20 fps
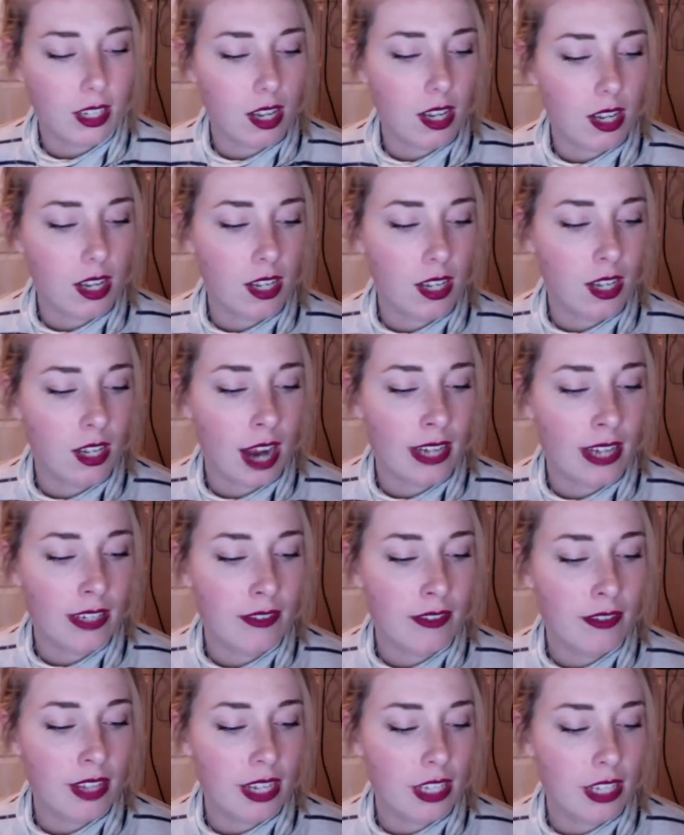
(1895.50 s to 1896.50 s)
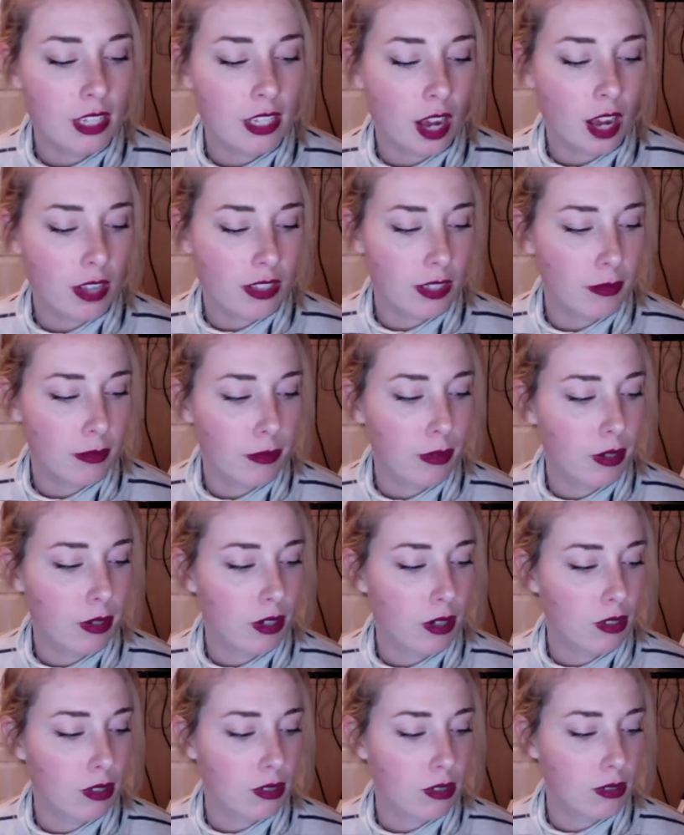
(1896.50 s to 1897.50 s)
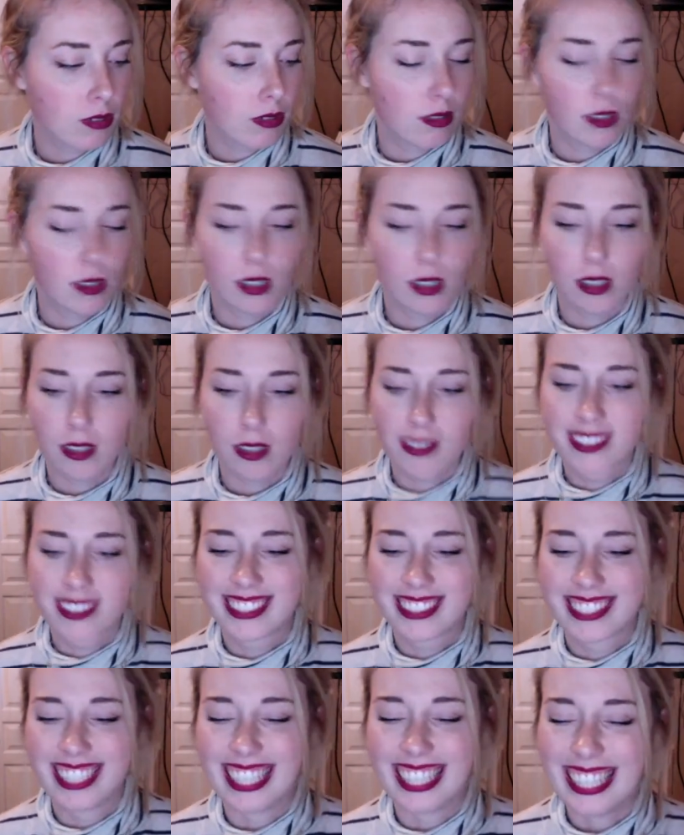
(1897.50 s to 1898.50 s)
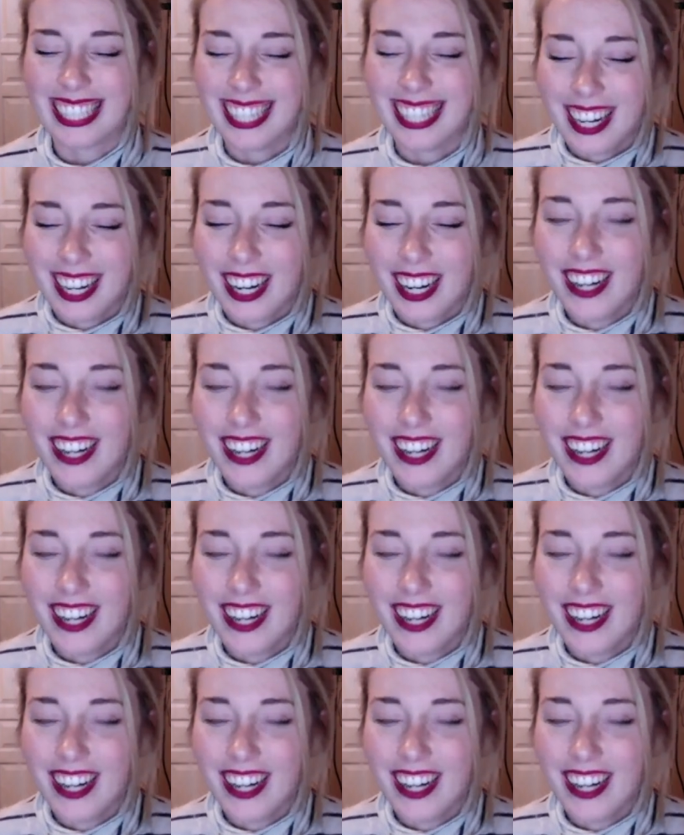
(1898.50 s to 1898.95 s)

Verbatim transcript: kind of like Gossip Girl. That was